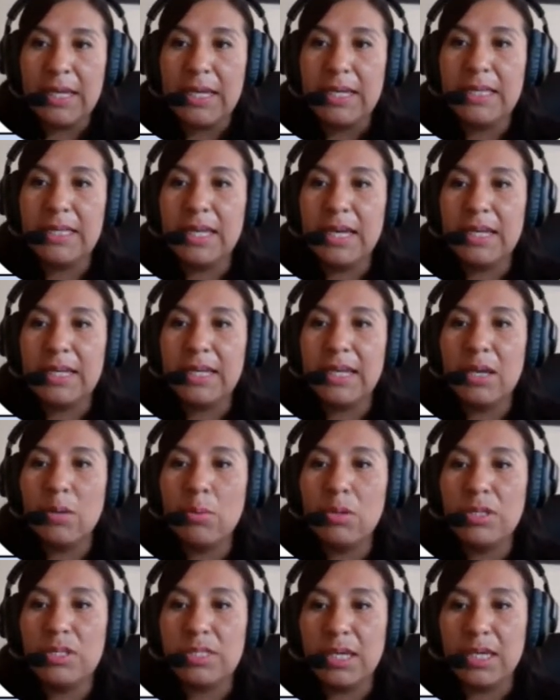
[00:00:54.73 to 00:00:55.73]
Then it
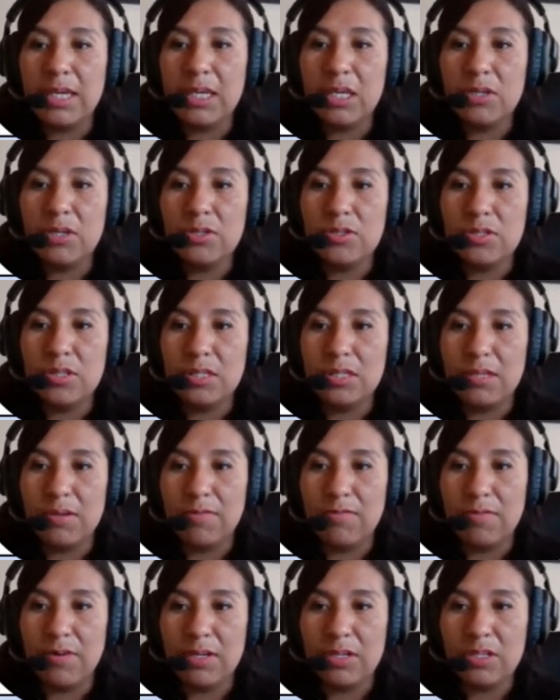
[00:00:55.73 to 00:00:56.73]
will take you to the
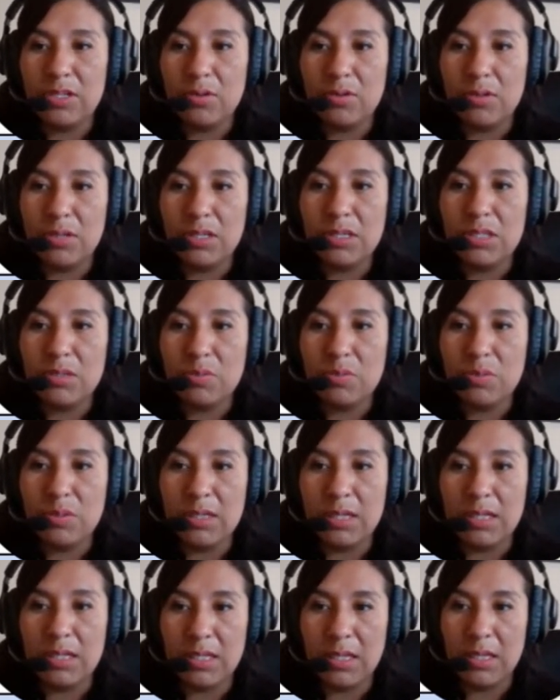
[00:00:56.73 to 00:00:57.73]
different units
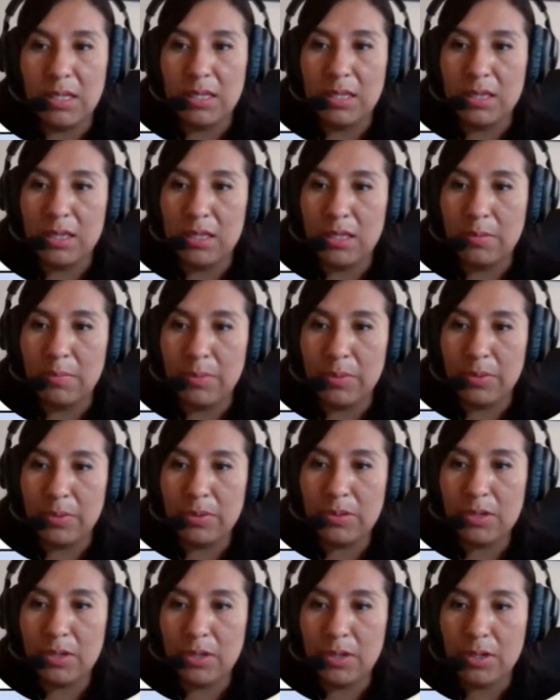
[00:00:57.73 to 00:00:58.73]
within the
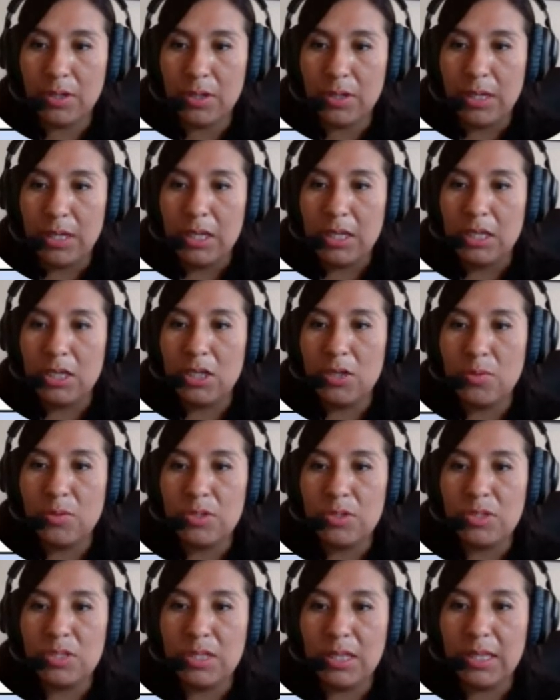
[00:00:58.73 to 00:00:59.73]
book. You
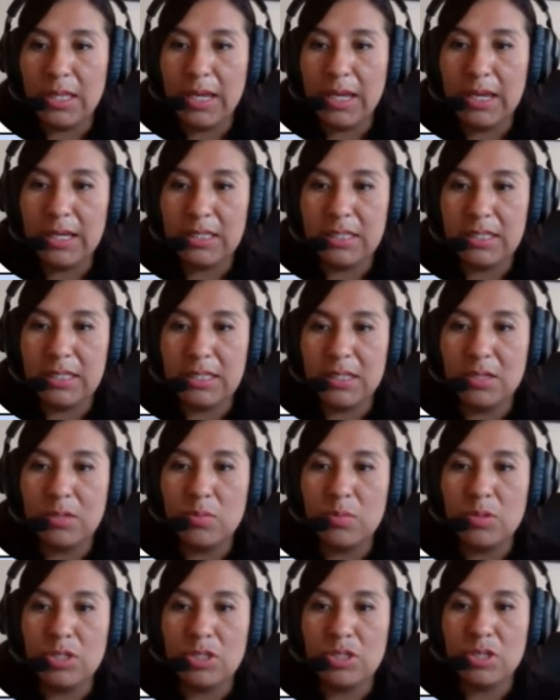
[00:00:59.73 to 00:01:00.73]
would select
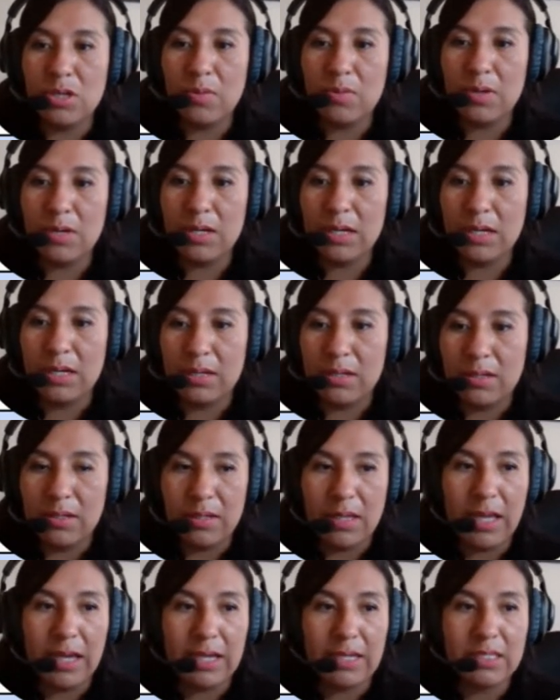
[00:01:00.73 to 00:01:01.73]
whichever
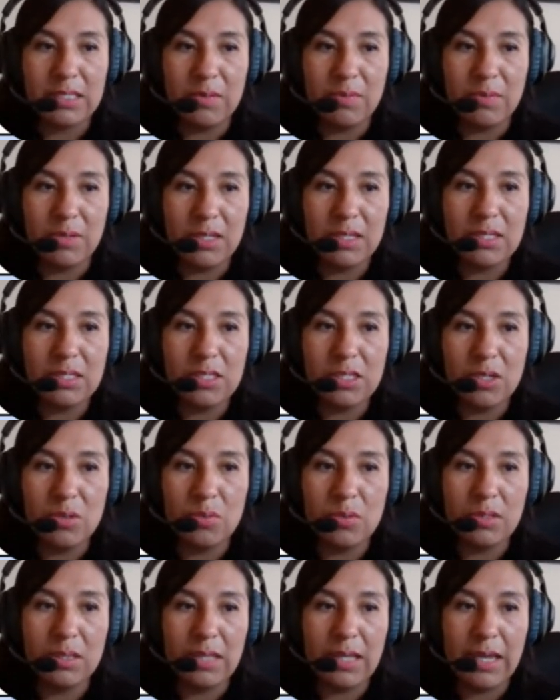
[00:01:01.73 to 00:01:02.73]
activities you
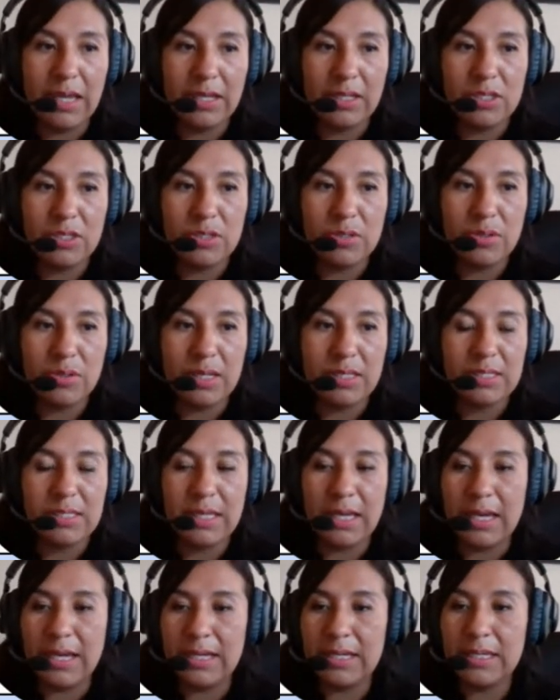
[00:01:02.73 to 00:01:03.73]
would like to
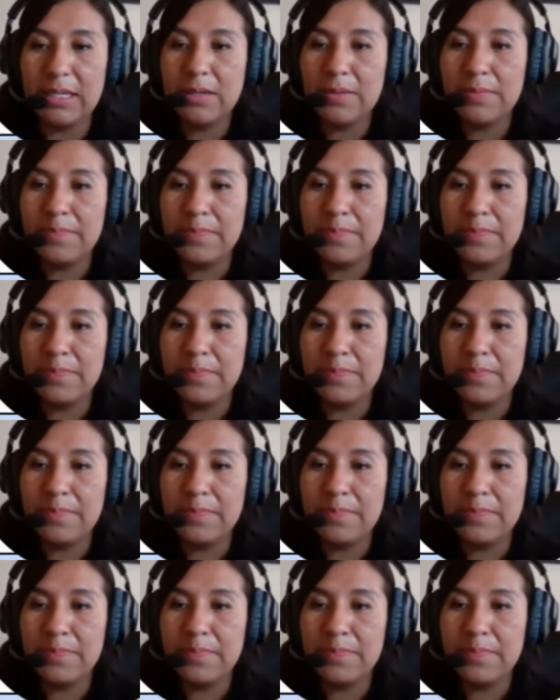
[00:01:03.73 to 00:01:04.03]
assign.